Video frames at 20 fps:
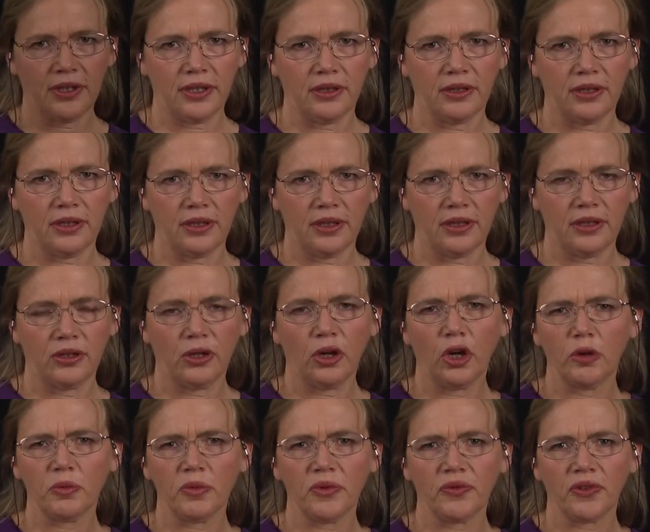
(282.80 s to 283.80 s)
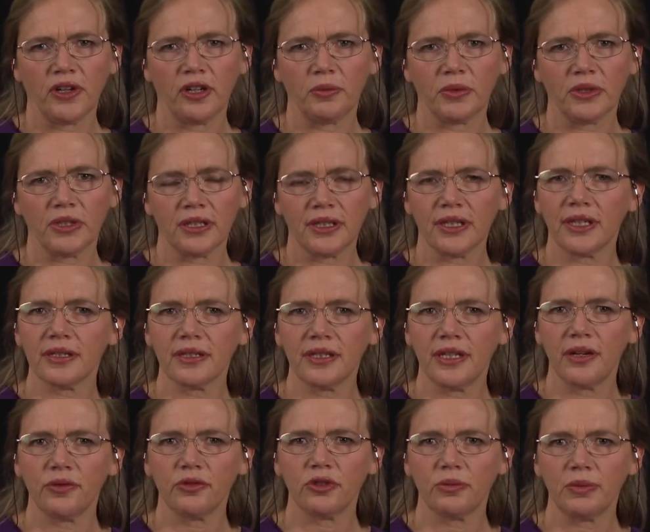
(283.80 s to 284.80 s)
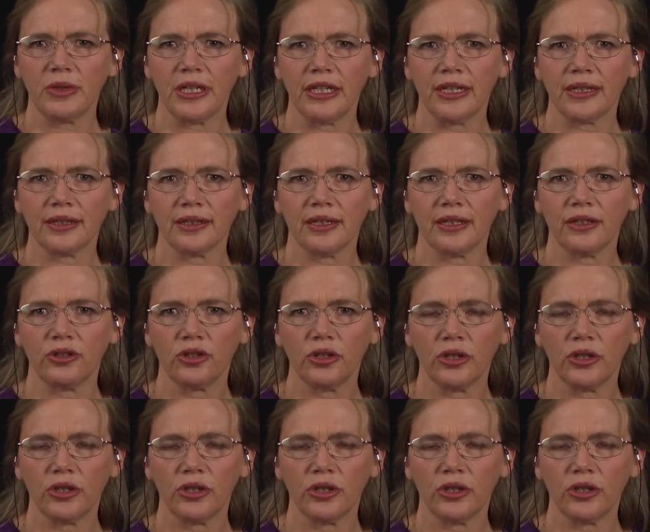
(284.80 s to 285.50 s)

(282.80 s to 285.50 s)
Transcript: in the home environment. It doesn't have to be like that.